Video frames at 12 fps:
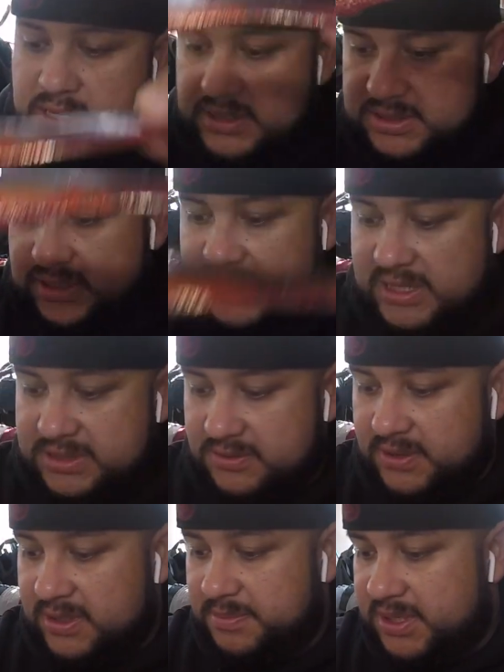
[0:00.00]
should last you
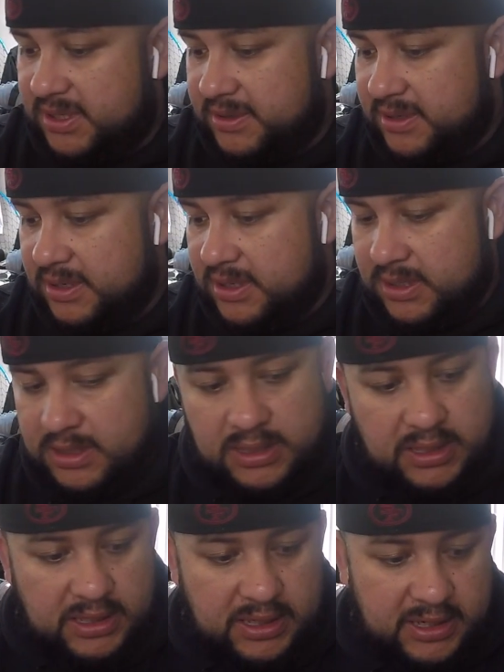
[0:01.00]
quite a bit.
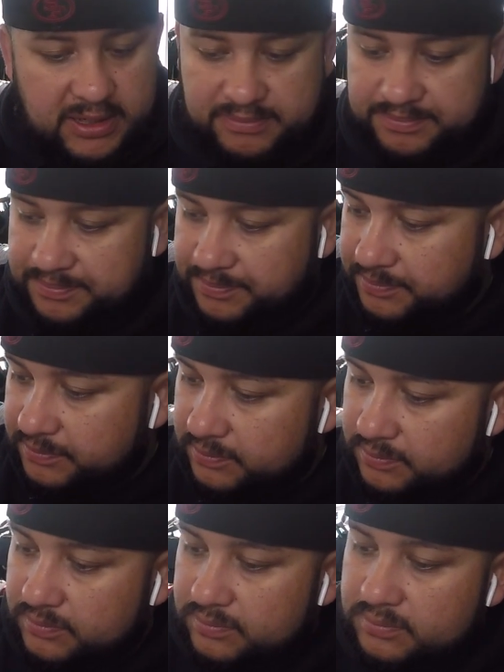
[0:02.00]

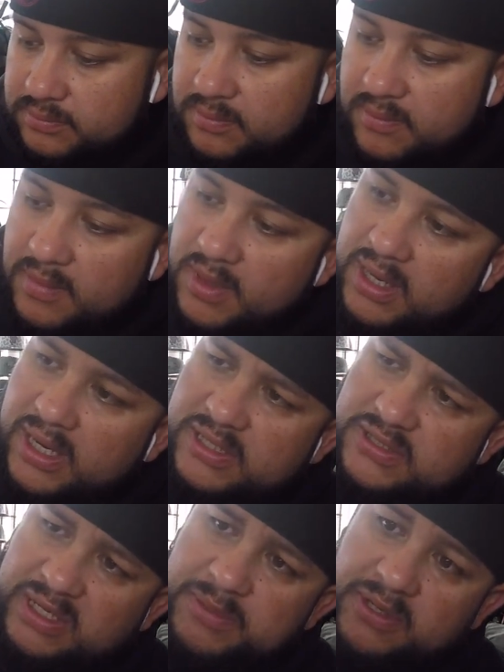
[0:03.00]
I also came